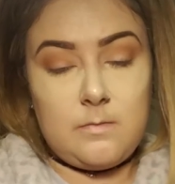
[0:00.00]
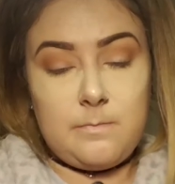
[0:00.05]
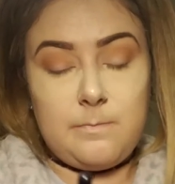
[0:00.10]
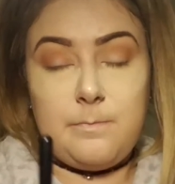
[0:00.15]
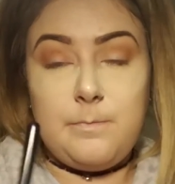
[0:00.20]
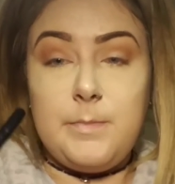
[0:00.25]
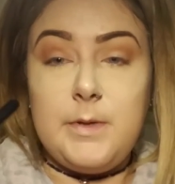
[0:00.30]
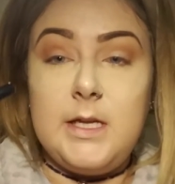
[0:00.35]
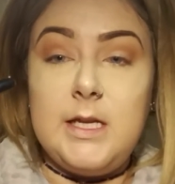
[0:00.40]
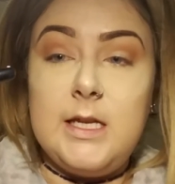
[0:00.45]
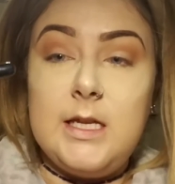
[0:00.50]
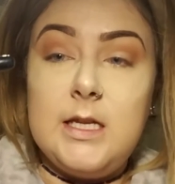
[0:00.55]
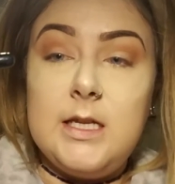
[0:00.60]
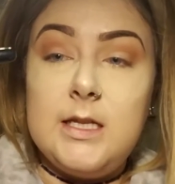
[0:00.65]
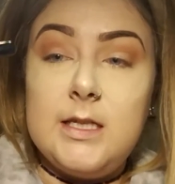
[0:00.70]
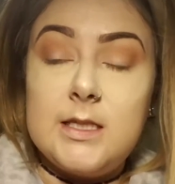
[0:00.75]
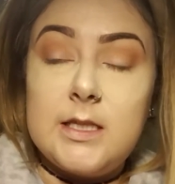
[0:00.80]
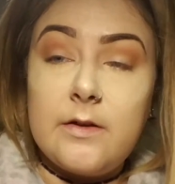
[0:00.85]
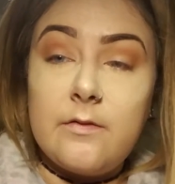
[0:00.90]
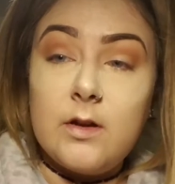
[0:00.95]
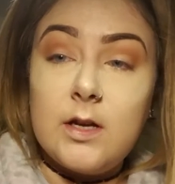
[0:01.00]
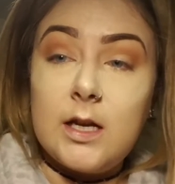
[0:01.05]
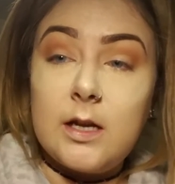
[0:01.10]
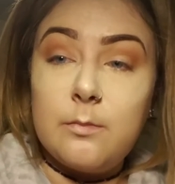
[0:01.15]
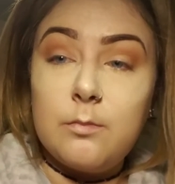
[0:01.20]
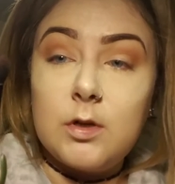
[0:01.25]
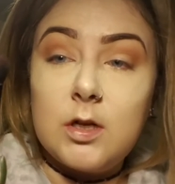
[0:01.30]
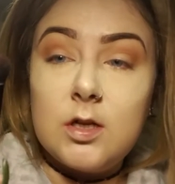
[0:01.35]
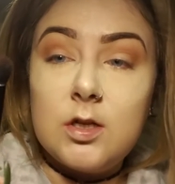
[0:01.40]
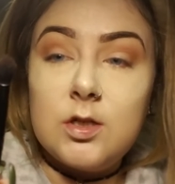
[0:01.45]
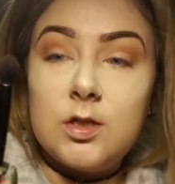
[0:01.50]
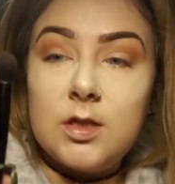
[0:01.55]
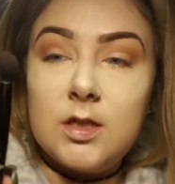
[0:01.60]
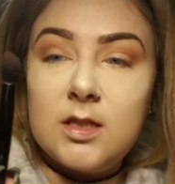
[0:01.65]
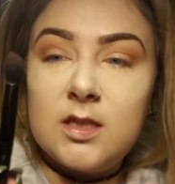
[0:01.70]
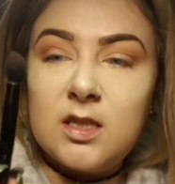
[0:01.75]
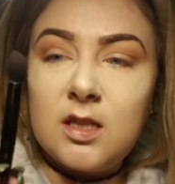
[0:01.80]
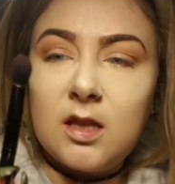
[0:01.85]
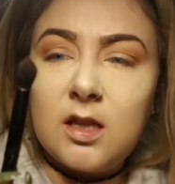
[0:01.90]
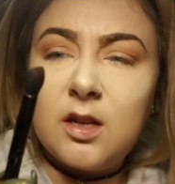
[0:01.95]
B79 brush.
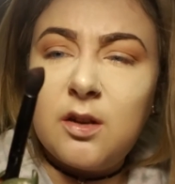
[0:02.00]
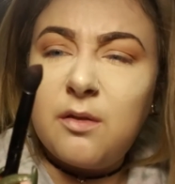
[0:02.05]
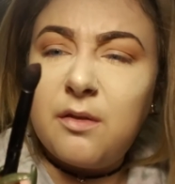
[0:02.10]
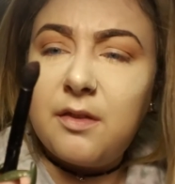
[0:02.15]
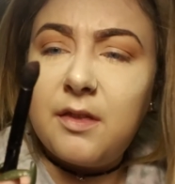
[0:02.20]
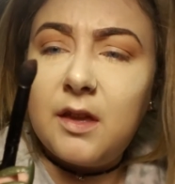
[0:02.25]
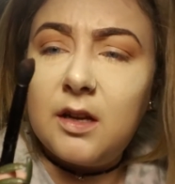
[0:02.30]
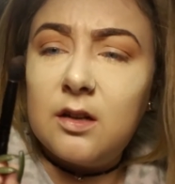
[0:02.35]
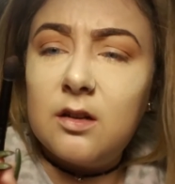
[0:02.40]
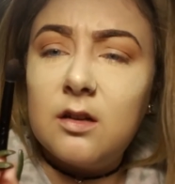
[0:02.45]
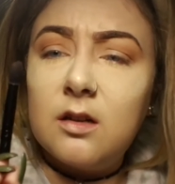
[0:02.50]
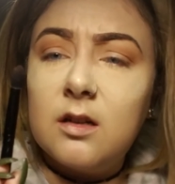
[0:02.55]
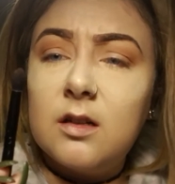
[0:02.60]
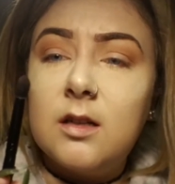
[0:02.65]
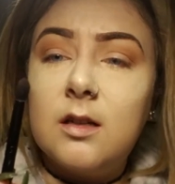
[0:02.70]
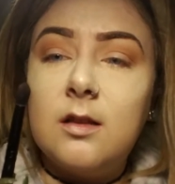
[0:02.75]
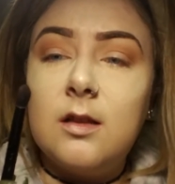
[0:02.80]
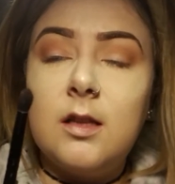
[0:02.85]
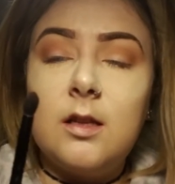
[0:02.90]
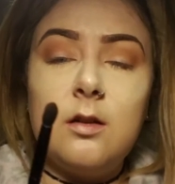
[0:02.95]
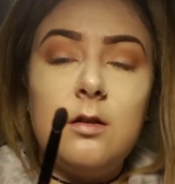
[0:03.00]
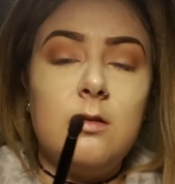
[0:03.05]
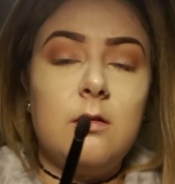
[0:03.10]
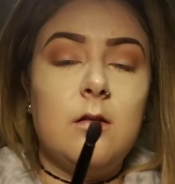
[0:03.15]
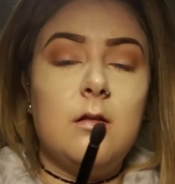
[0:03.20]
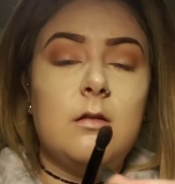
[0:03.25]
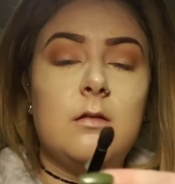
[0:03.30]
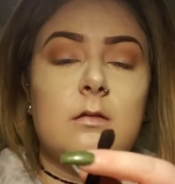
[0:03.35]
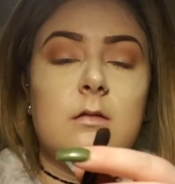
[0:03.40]
It's a little thinner and a little